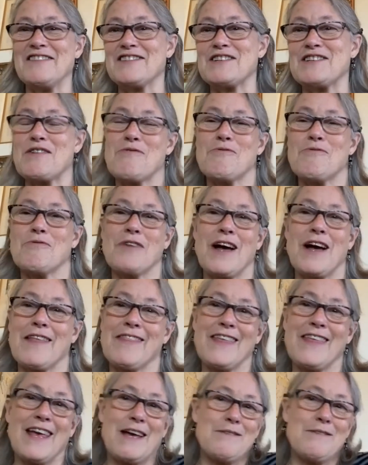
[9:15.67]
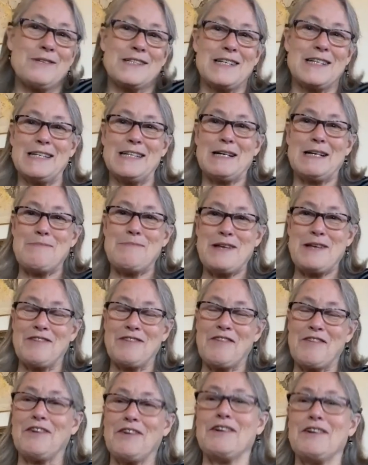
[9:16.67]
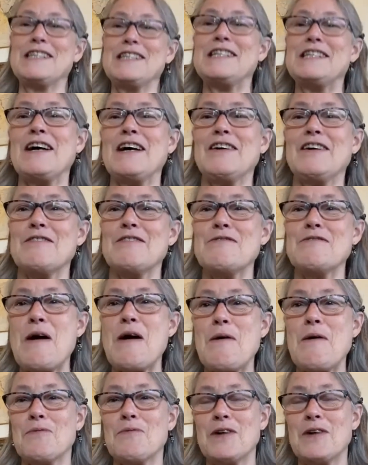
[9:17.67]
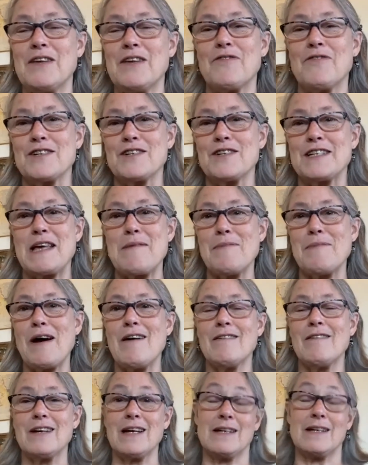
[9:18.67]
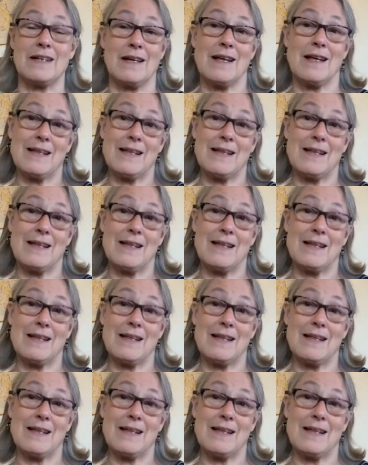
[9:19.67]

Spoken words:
So I think it was a little bit of a fairy tale when it first came out, and